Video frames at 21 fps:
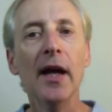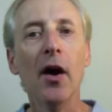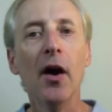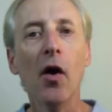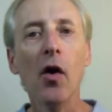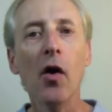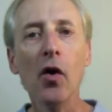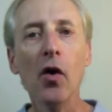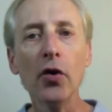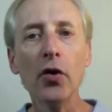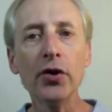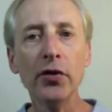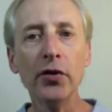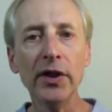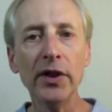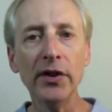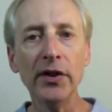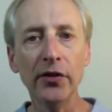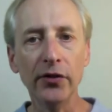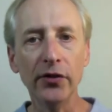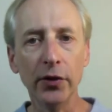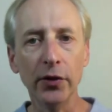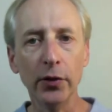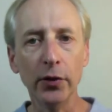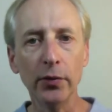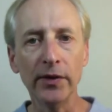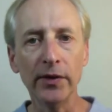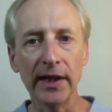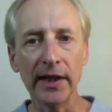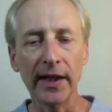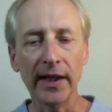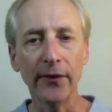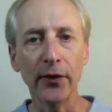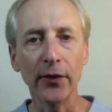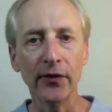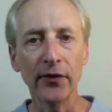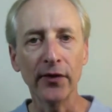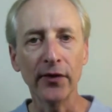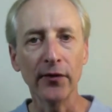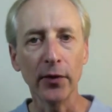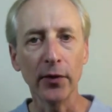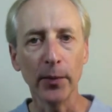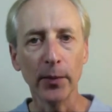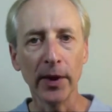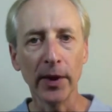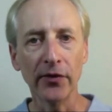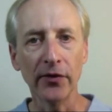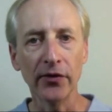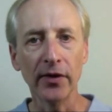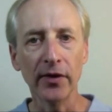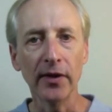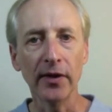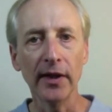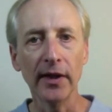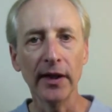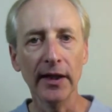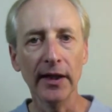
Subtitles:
All you need to do to get this information